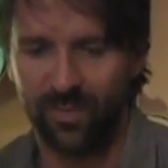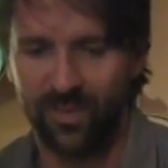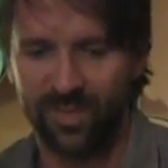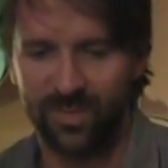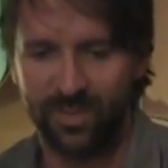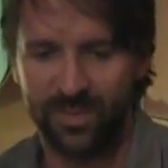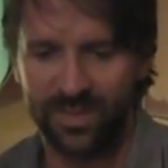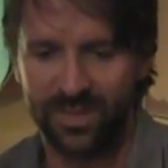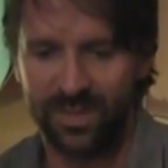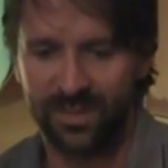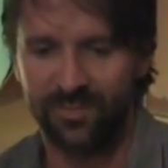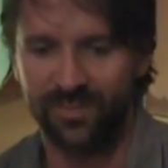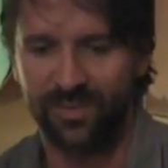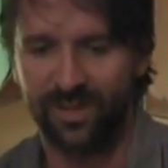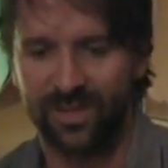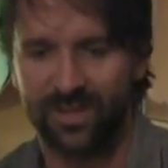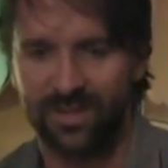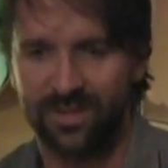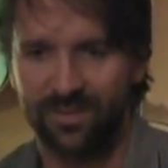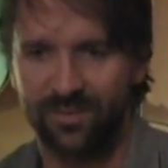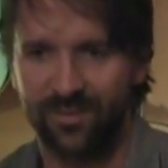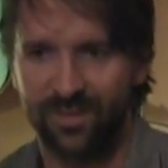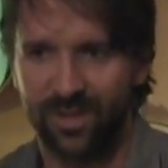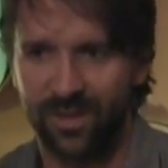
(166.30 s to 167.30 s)
from the
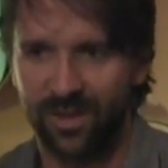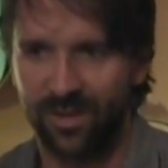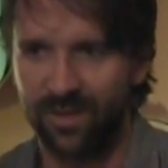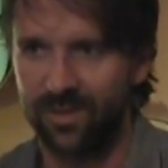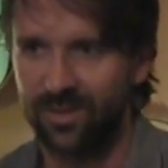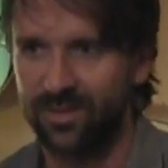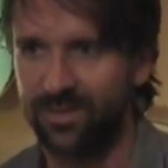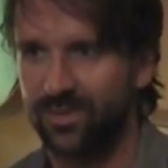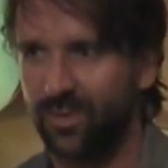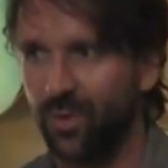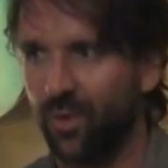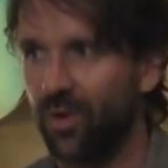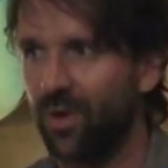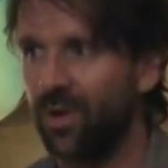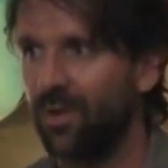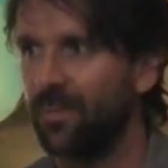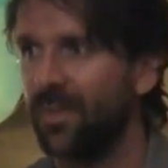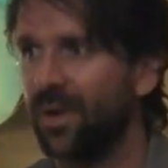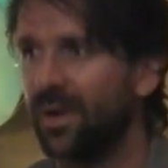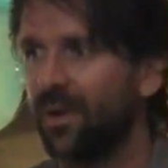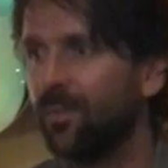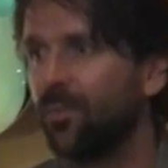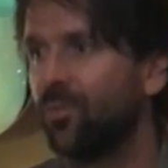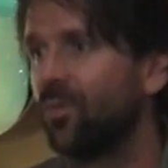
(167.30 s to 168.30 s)
specifics of Nicola's story
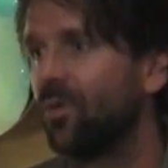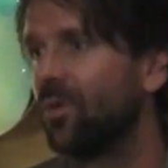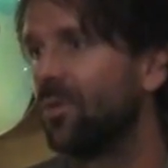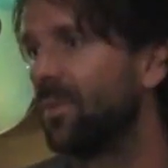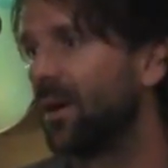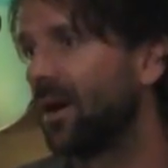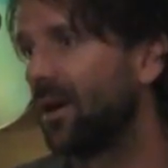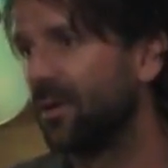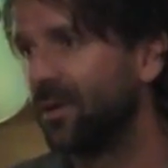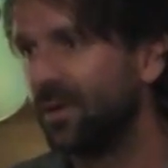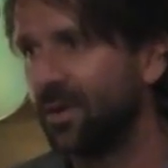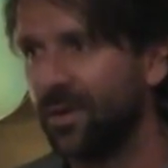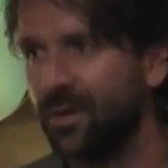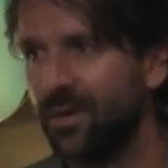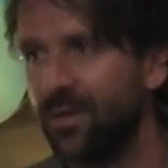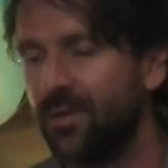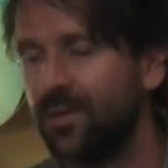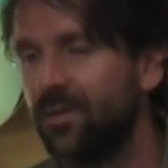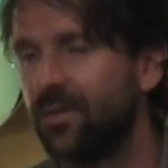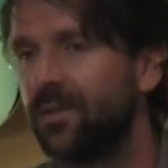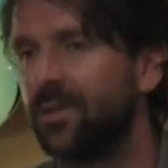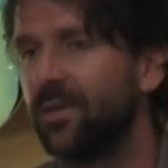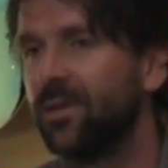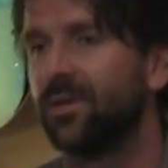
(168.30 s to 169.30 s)
and make it more
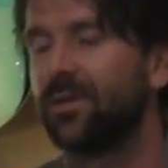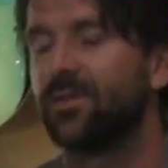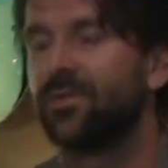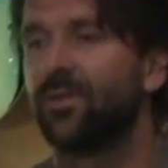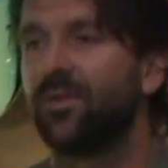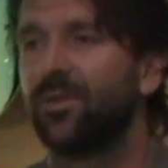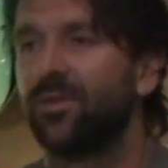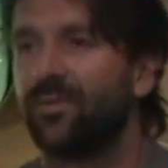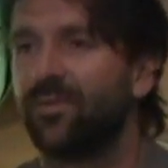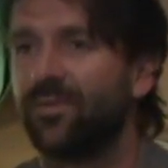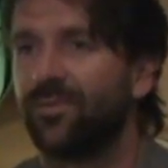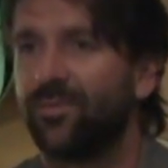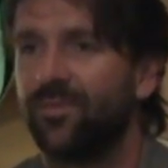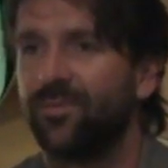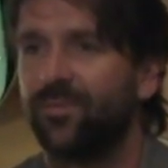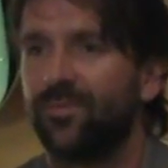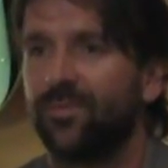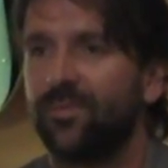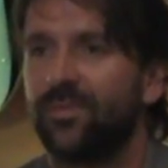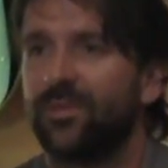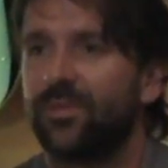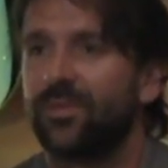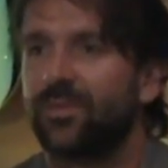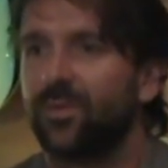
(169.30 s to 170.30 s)
about the sort of
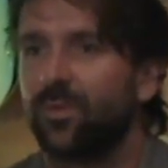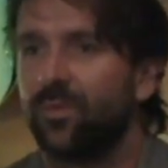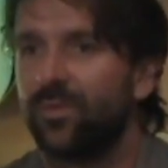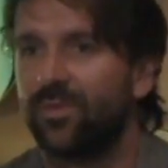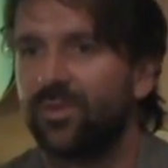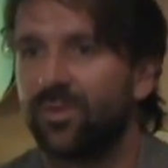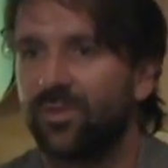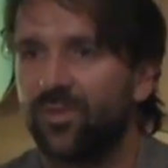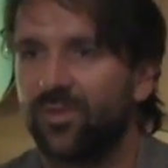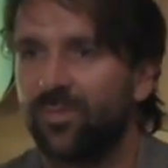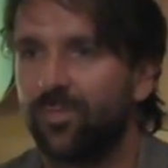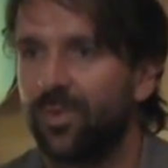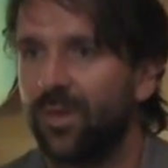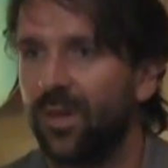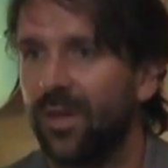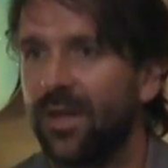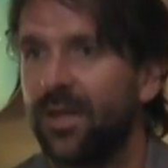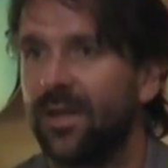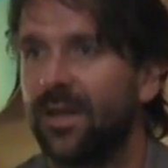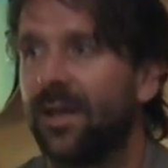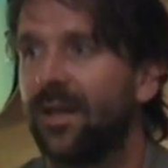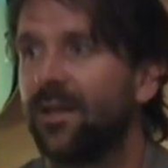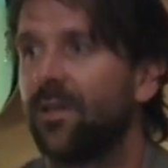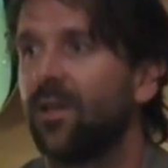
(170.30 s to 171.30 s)
soldier's
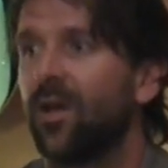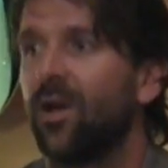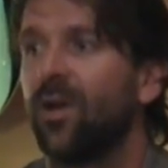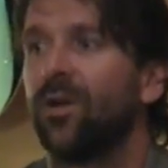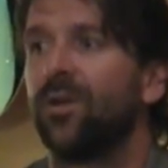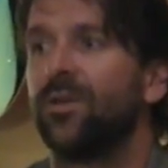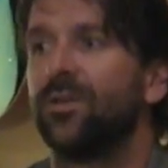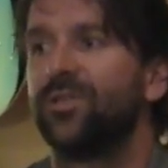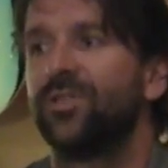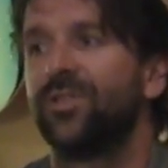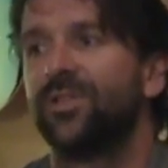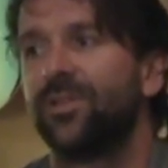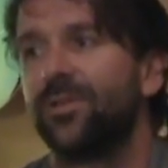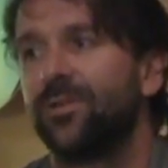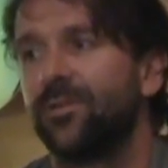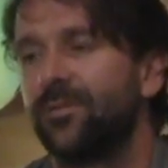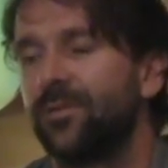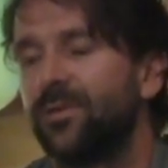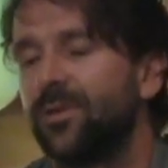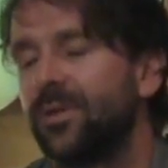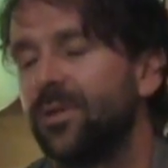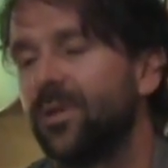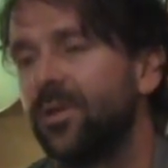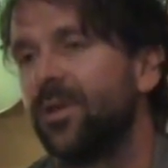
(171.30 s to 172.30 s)
plight at large, you
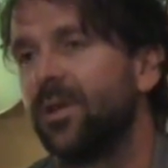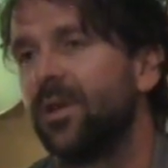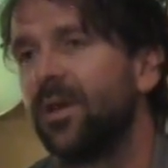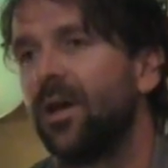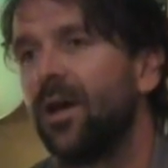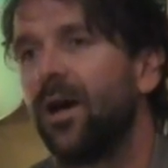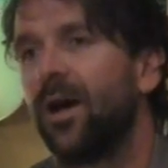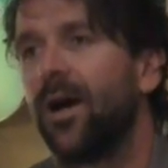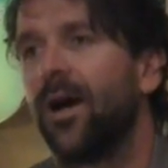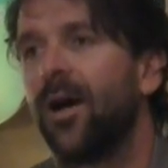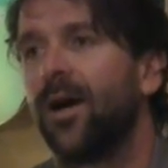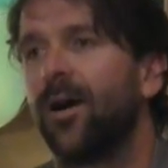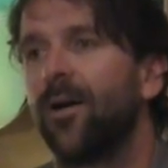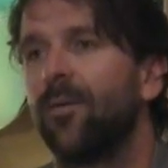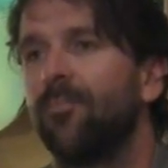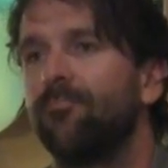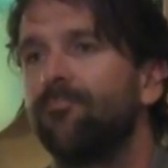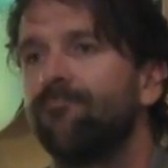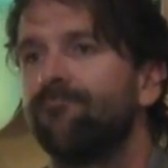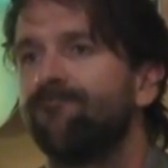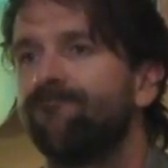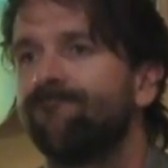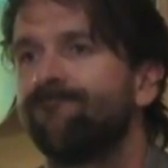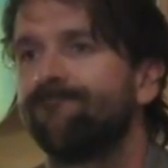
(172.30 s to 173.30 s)

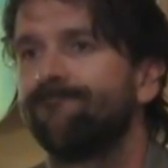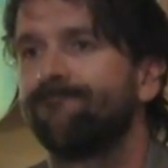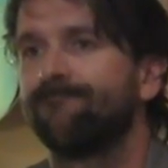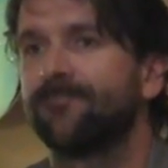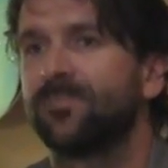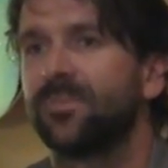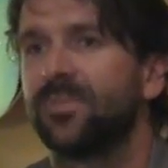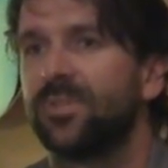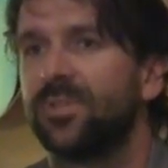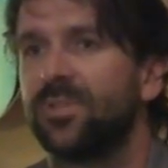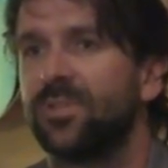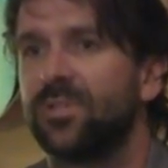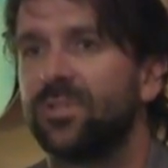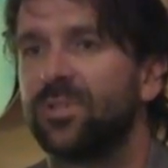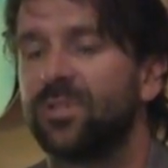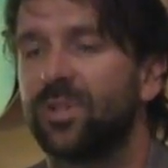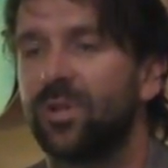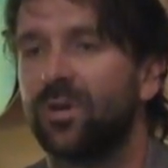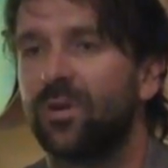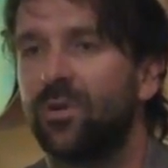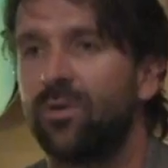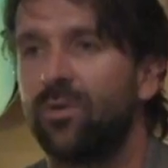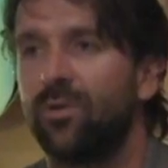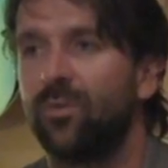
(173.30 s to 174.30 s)
know.
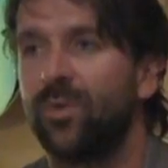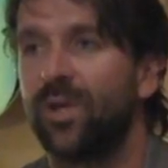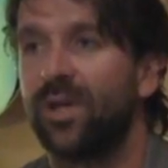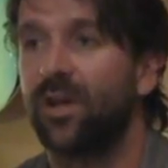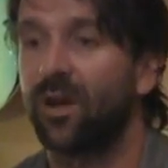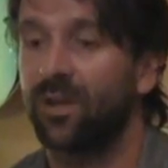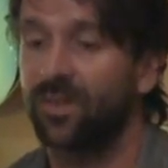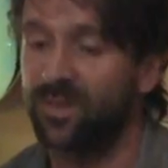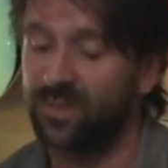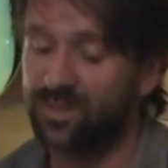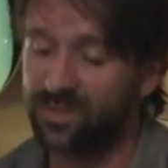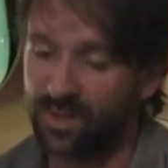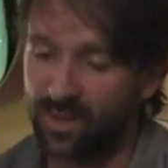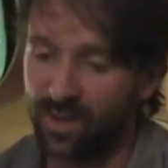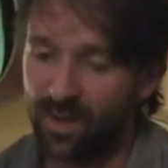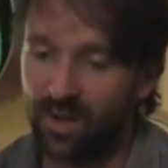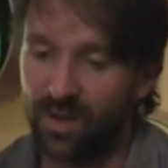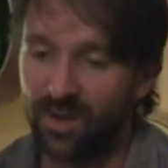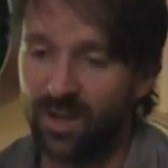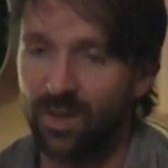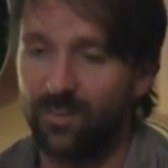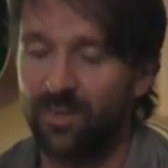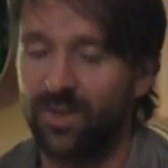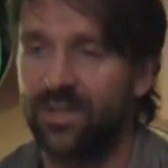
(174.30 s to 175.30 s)
So we cut the
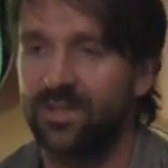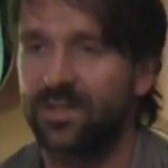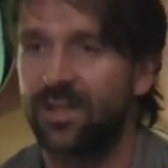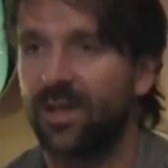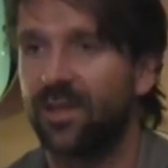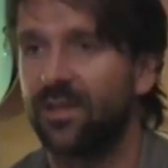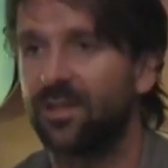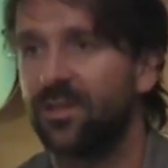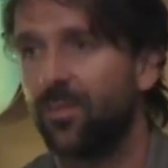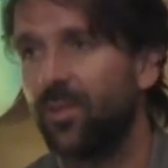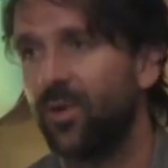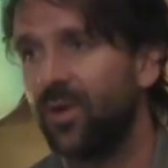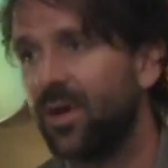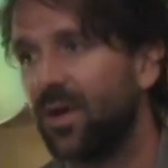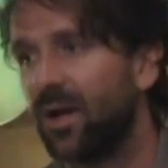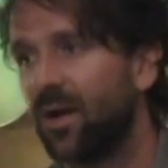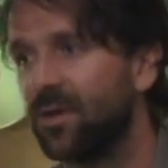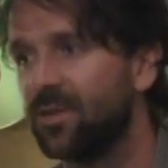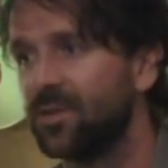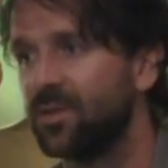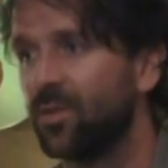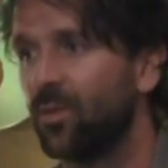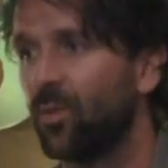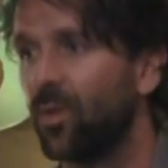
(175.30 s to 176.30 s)
song and we decided to put it
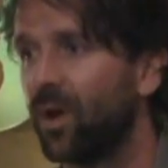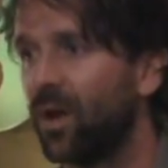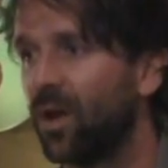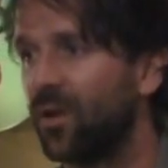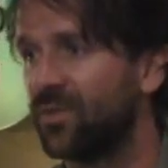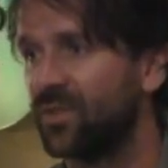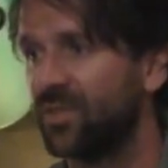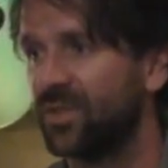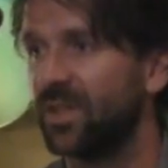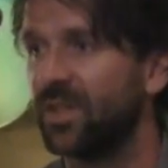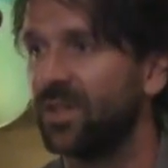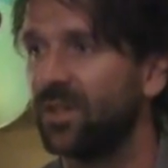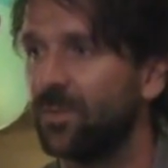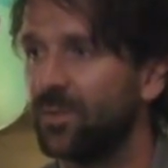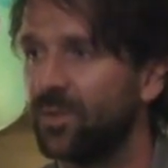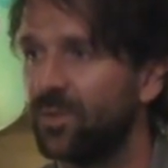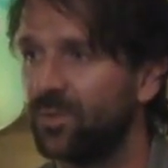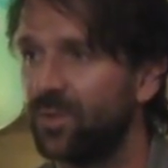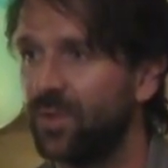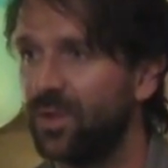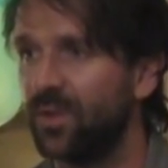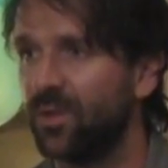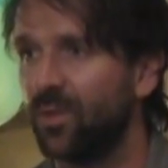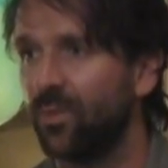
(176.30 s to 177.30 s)
out as a one-off single
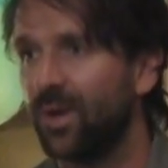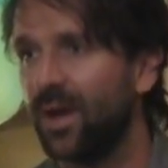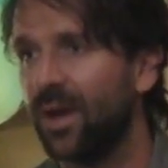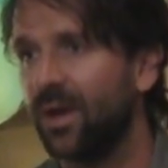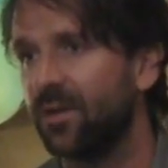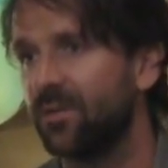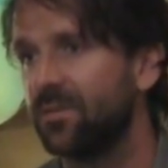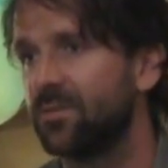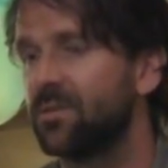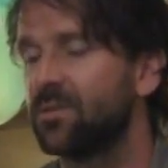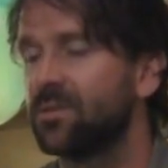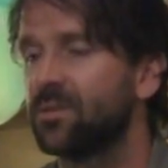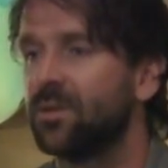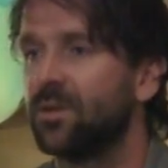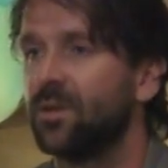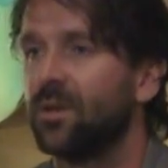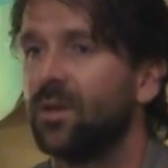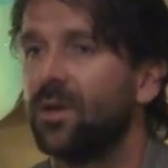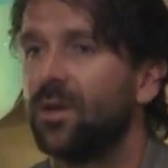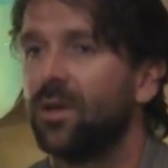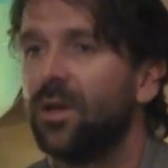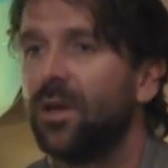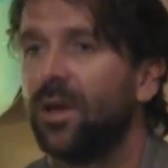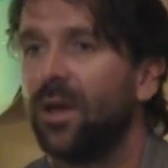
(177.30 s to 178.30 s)
between the records,
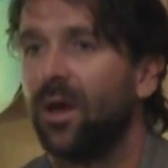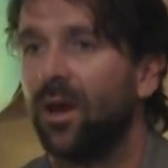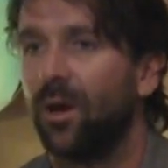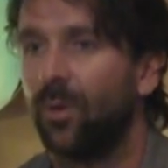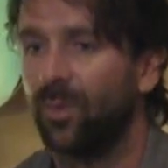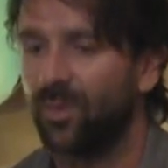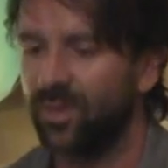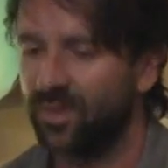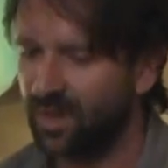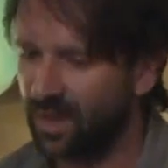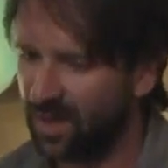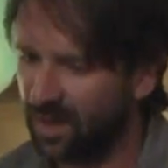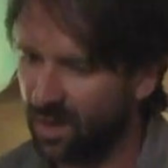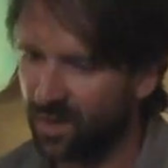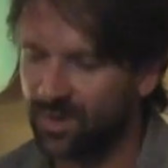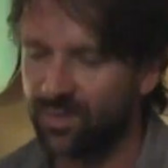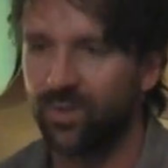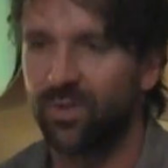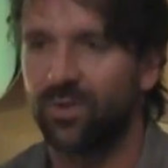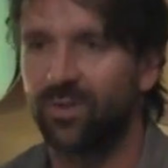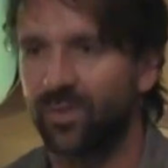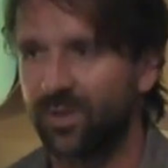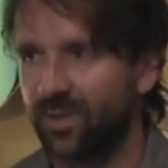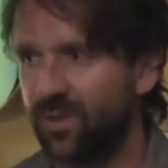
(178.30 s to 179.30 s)
in our
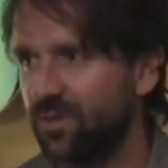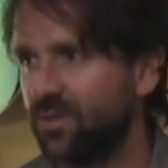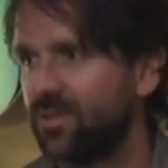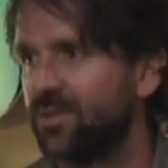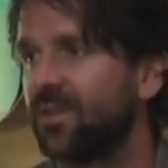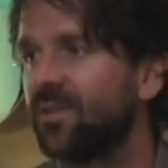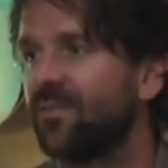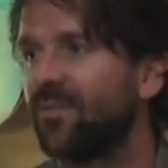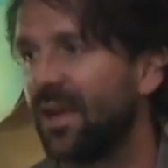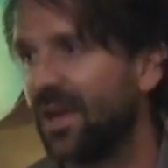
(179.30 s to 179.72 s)
sort of acoustic